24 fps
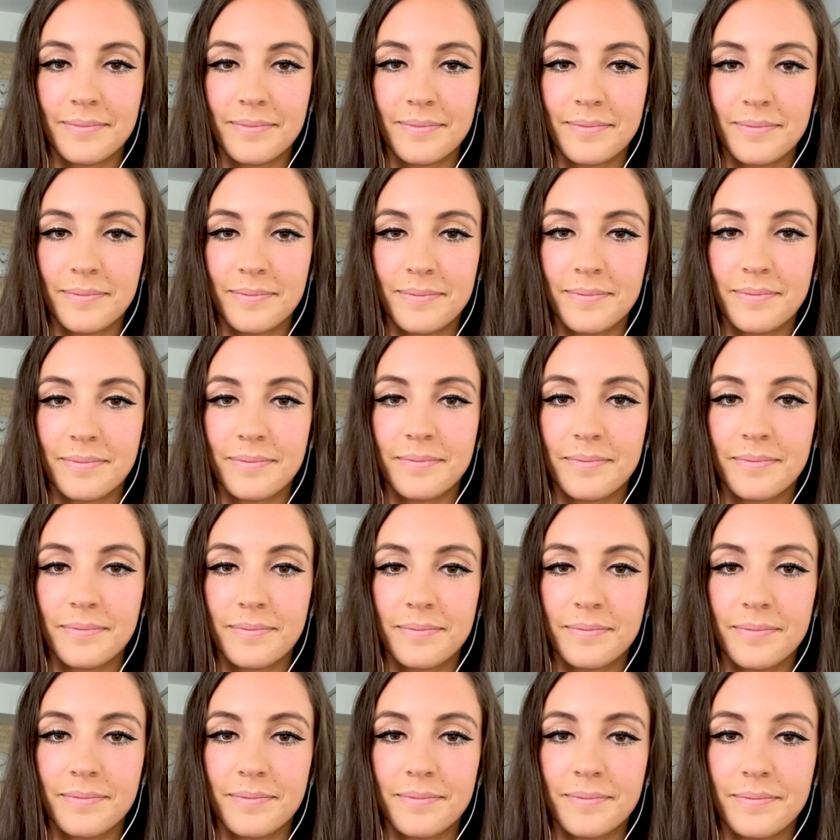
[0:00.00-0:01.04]

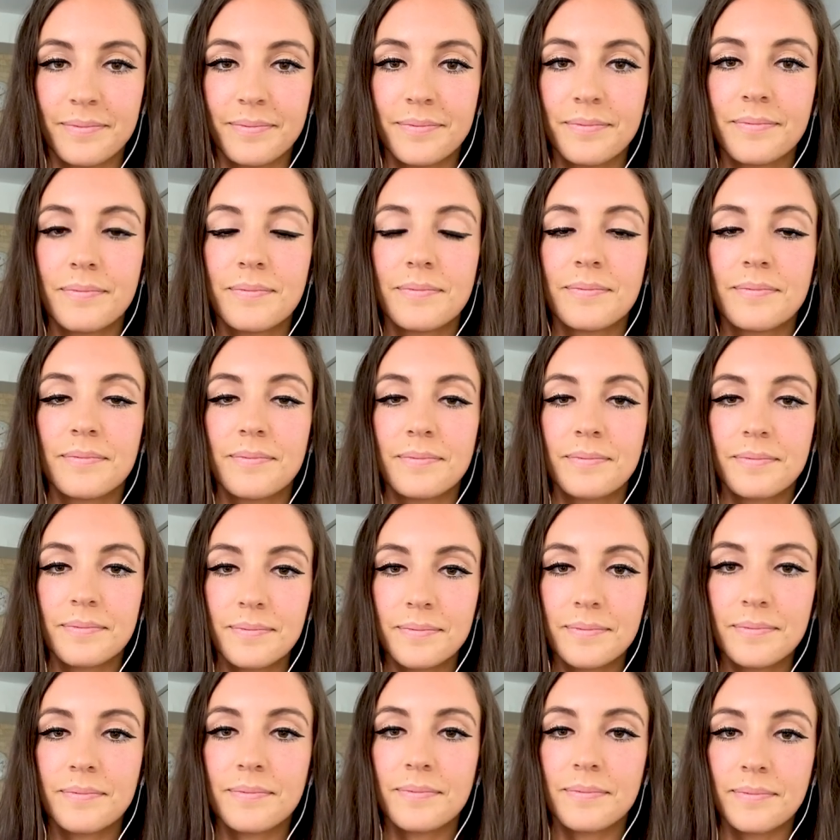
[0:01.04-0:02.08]

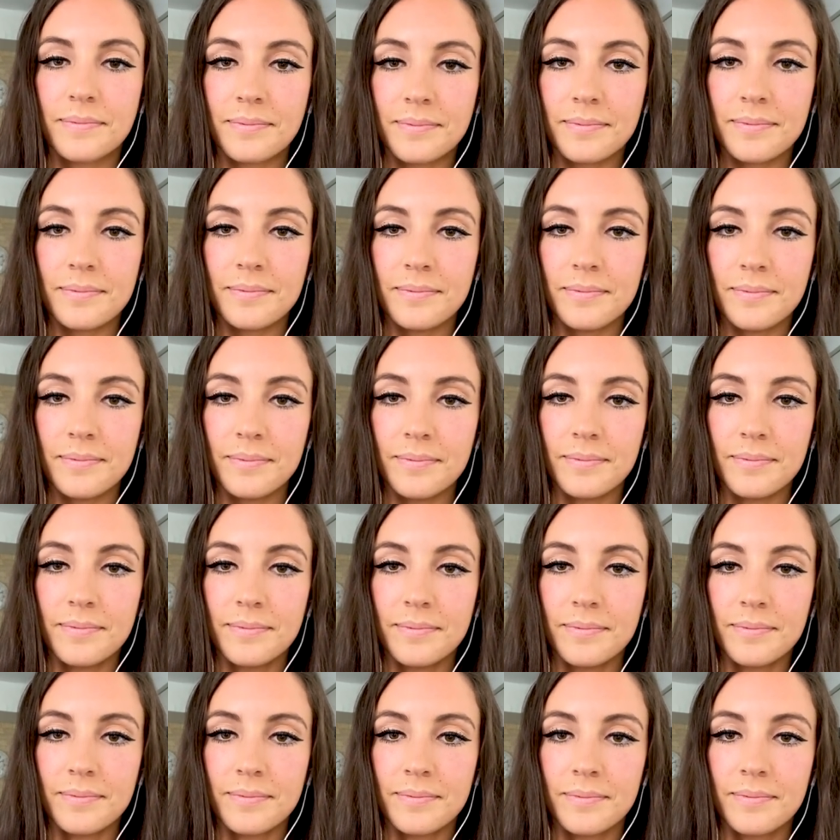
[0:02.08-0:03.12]

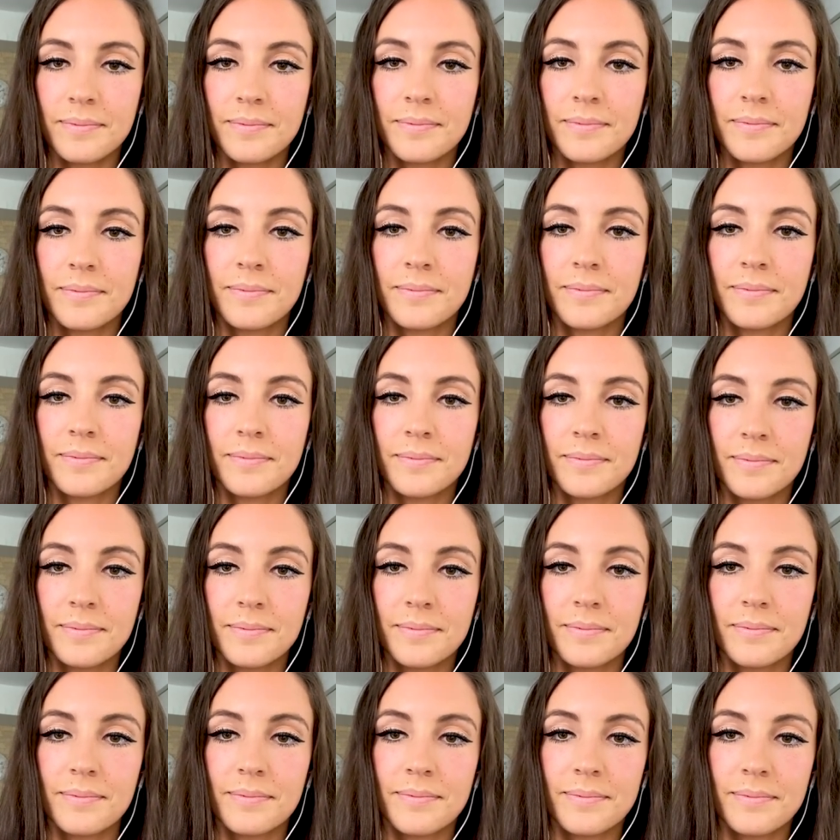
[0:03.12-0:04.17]

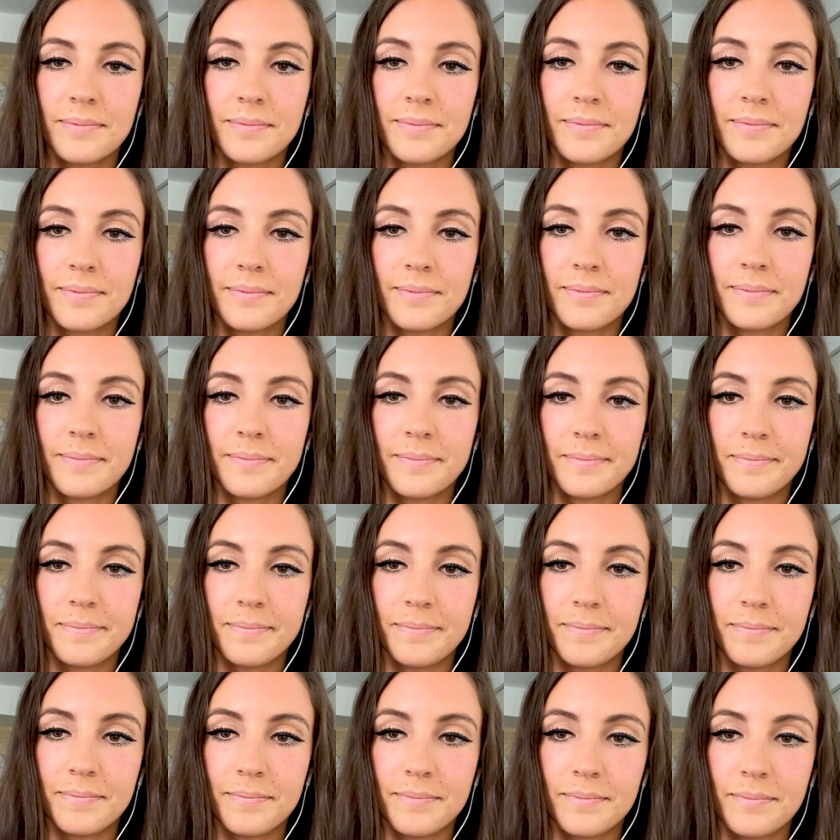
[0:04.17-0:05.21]

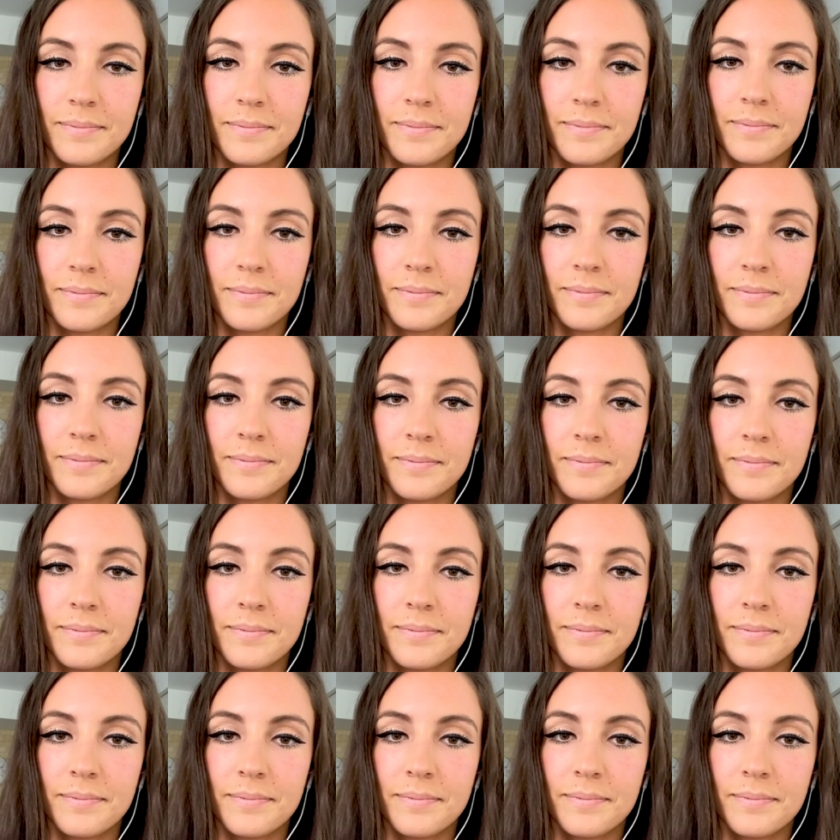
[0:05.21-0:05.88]
No words are spoken by the person on screen.